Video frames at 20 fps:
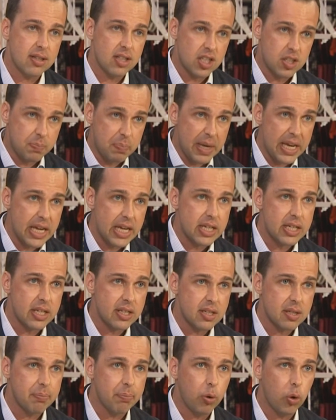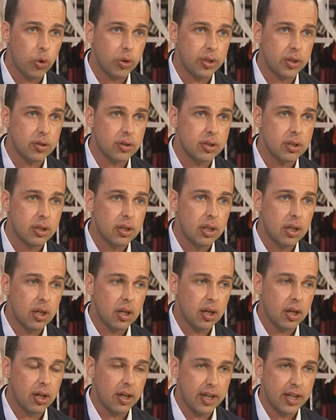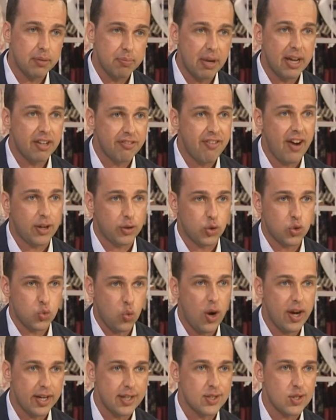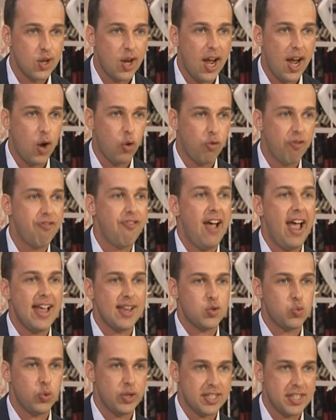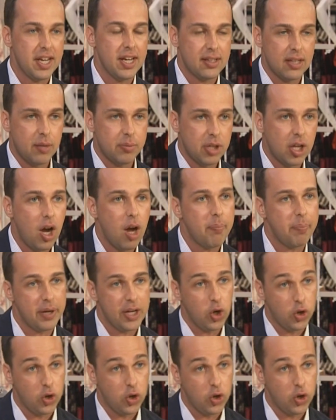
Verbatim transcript: the speed is important uh, in many factors. One is how fast we scaled up the company.